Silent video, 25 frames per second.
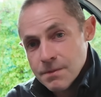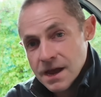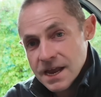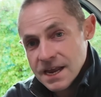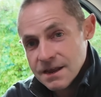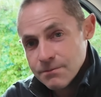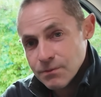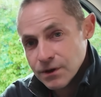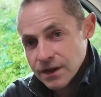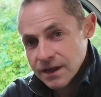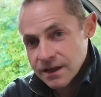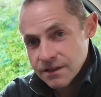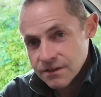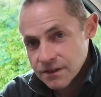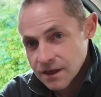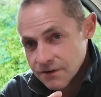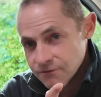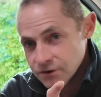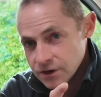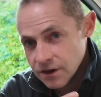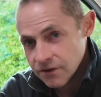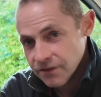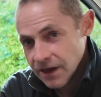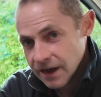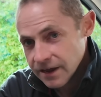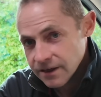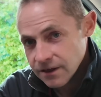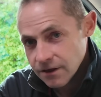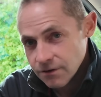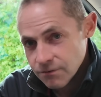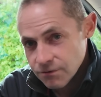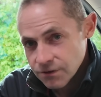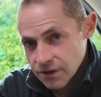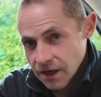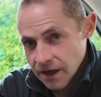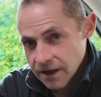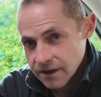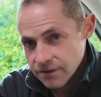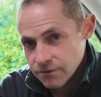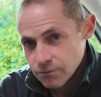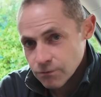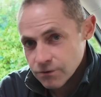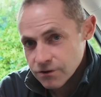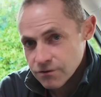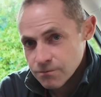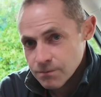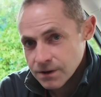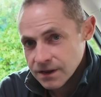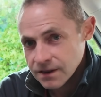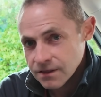Maybe it's given you that use case,
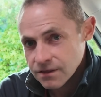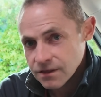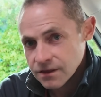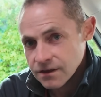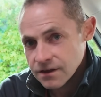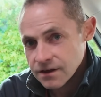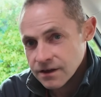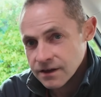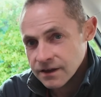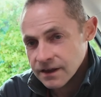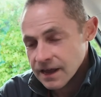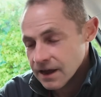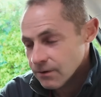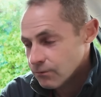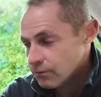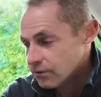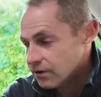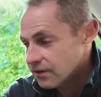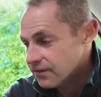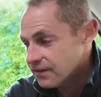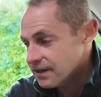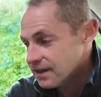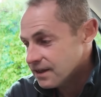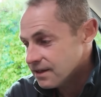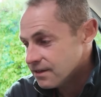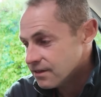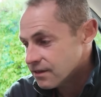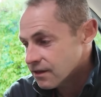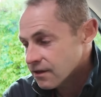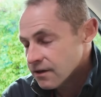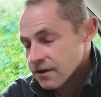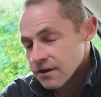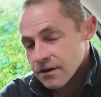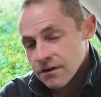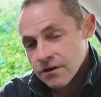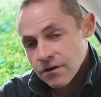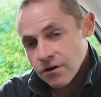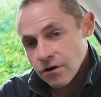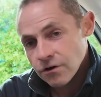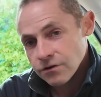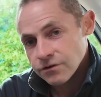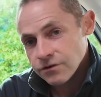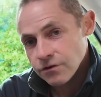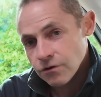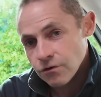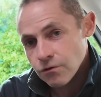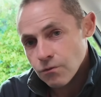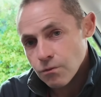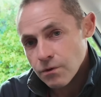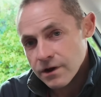which means that you can get one of these on
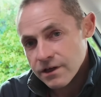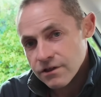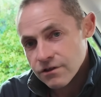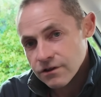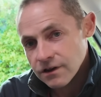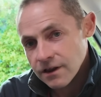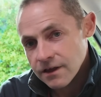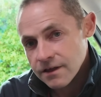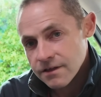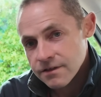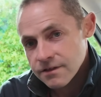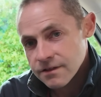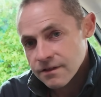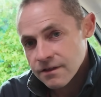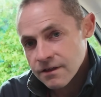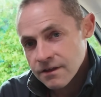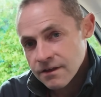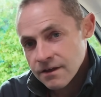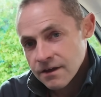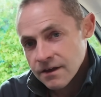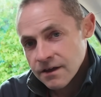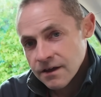your wish list.